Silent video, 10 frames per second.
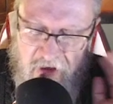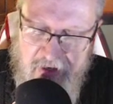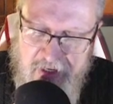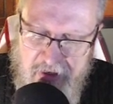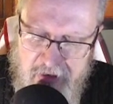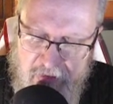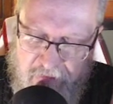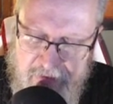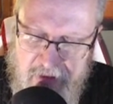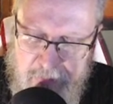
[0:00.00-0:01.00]
know, the
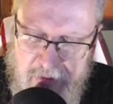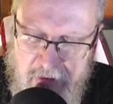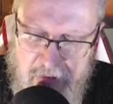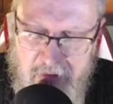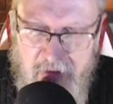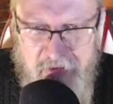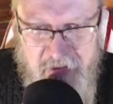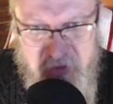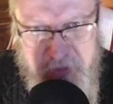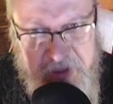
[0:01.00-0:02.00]
first part,
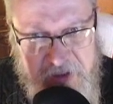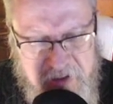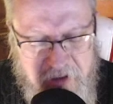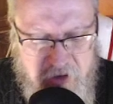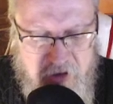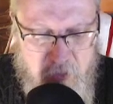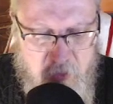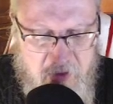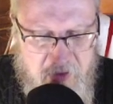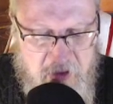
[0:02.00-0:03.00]
seems to be in tension
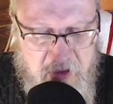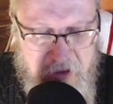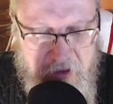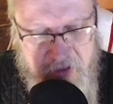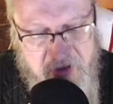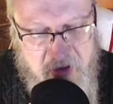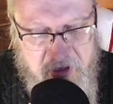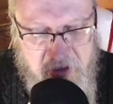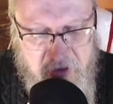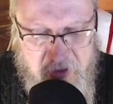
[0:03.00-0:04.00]
with the I
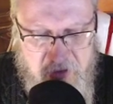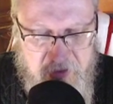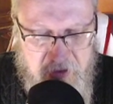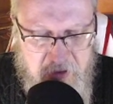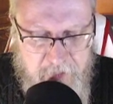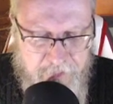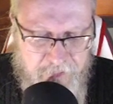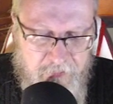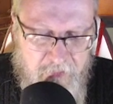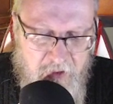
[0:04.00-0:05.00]
know nothing.
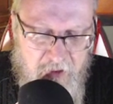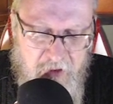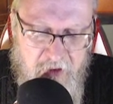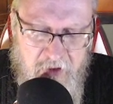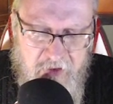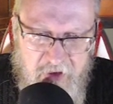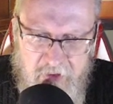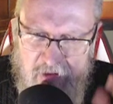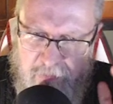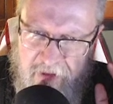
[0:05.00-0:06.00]
So
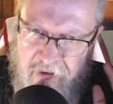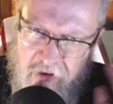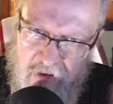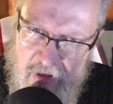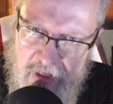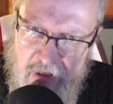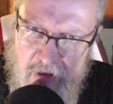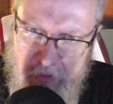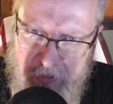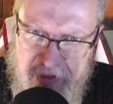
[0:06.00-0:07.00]
this paradox, I
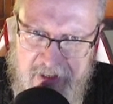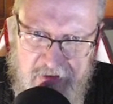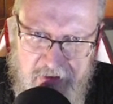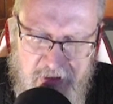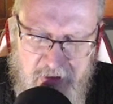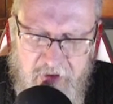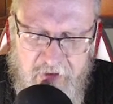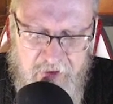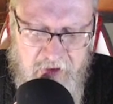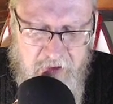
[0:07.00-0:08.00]
know that I know
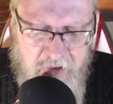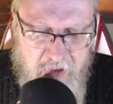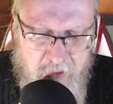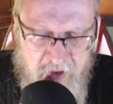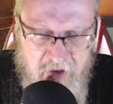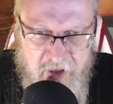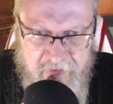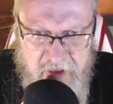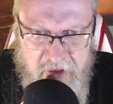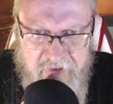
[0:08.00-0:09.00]
nothing, we can kind of
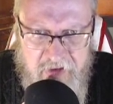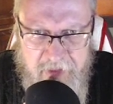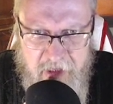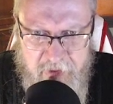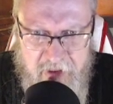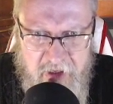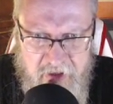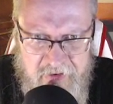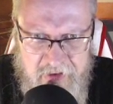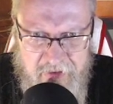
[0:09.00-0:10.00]
analyse them out, and we can kind of
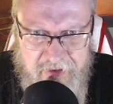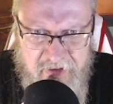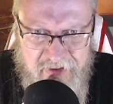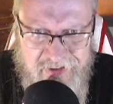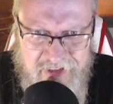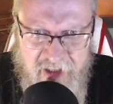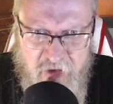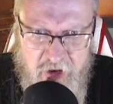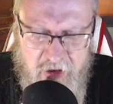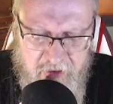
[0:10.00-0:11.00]
see that there's this
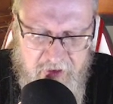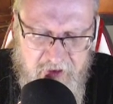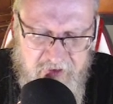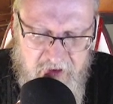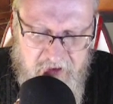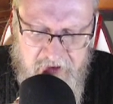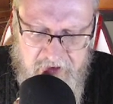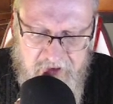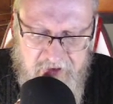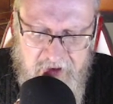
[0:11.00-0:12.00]
tension, and in a sense this is